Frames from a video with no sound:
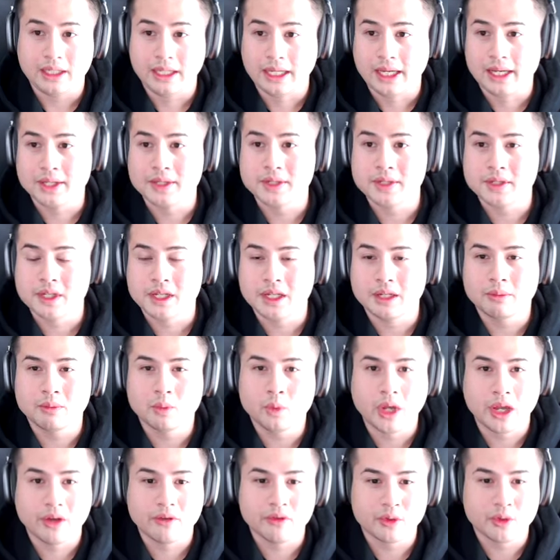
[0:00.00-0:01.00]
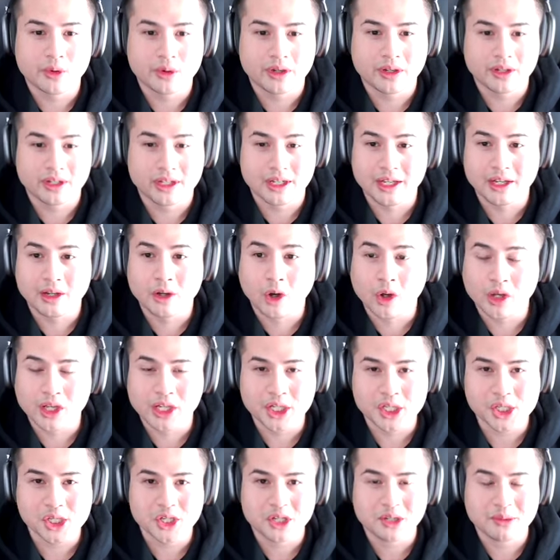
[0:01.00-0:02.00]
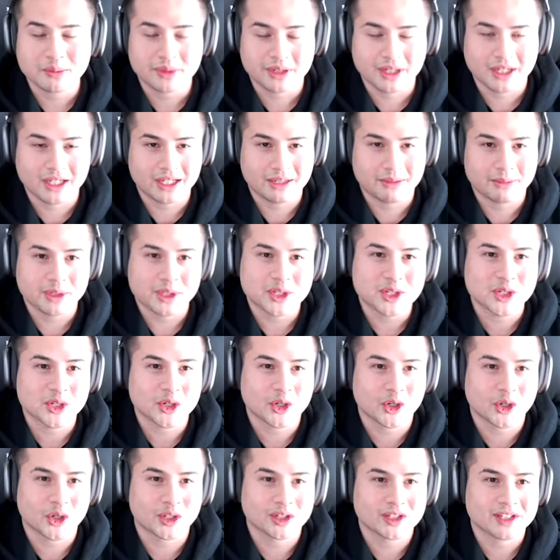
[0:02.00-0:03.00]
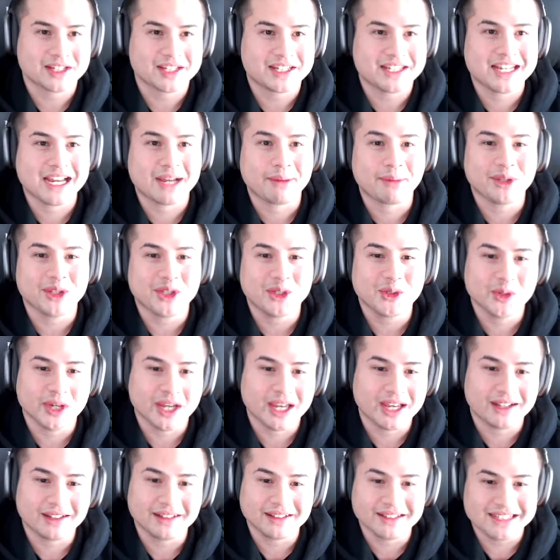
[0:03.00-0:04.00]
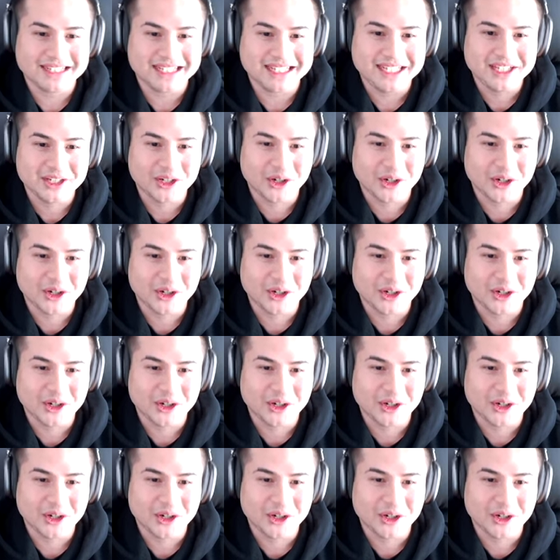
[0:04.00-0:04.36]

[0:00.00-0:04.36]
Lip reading: Yes, we have an online shop. It's called WLDOHO.com.